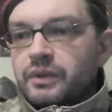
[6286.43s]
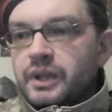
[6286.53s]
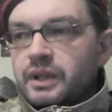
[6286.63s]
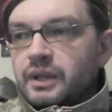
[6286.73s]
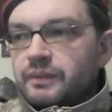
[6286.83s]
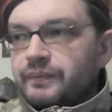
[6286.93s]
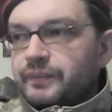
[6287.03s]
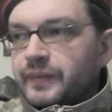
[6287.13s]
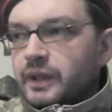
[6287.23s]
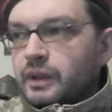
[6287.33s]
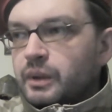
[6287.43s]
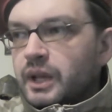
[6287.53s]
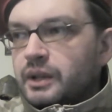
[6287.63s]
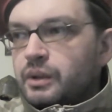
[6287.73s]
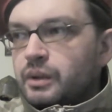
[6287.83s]
more freedom
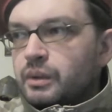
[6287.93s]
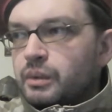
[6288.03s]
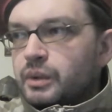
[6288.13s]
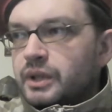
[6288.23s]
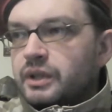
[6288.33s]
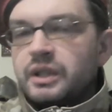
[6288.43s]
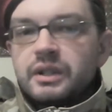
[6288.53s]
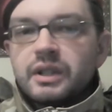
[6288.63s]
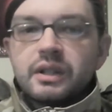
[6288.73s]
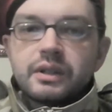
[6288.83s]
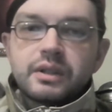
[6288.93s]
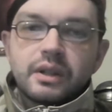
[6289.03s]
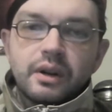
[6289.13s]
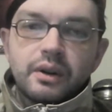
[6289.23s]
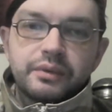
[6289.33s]
to get to the
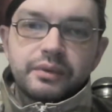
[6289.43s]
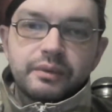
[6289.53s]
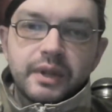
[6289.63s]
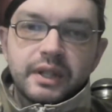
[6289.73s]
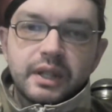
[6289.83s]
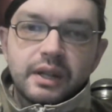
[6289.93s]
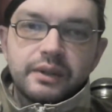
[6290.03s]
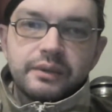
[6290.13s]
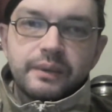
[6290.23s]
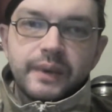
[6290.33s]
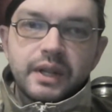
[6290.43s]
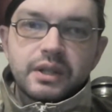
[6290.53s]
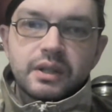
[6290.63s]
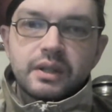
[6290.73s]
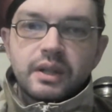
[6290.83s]
details of medical
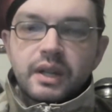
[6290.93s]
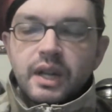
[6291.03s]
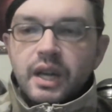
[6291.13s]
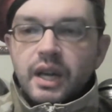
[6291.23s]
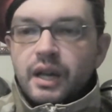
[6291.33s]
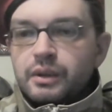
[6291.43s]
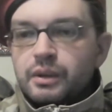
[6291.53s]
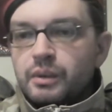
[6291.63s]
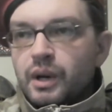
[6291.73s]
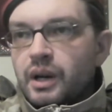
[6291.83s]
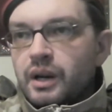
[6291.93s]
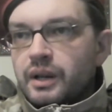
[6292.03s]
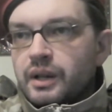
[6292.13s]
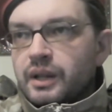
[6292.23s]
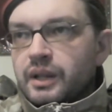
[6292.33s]
information, and you
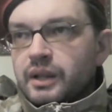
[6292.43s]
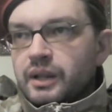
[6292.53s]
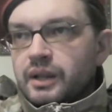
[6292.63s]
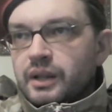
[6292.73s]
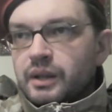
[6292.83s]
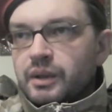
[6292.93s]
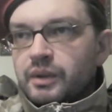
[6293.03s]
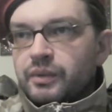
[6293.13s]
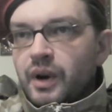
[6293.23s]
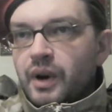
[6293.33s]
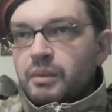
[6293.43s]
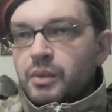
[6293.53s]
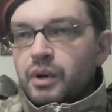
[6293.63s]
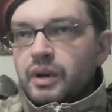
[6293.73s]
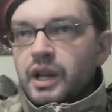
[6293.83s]
are
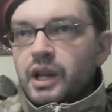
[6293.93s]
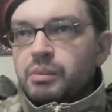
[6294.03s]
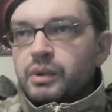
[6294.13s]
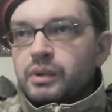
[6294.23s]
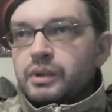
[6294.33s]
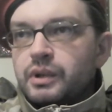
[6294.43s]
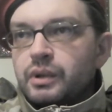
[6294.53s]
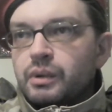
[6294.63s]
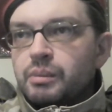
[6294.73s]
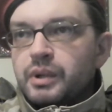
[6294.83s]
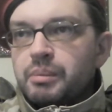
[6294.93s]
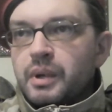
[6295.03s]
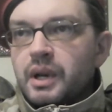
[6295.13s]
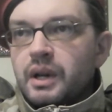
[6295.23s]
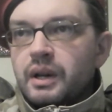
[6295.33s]
far more able to
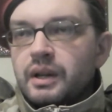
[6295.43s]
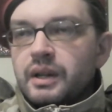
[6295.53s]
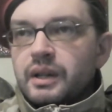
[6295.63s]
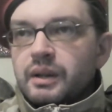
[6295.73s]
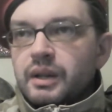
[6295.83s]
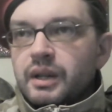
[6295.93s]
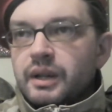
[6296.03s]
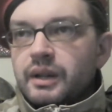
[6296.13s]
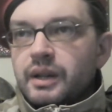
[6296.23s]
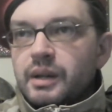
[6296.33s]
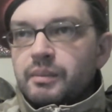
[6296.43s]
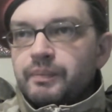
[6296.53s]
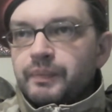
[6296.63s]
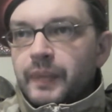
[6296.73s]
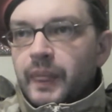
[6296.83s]
prepare
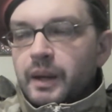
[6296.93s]
uh,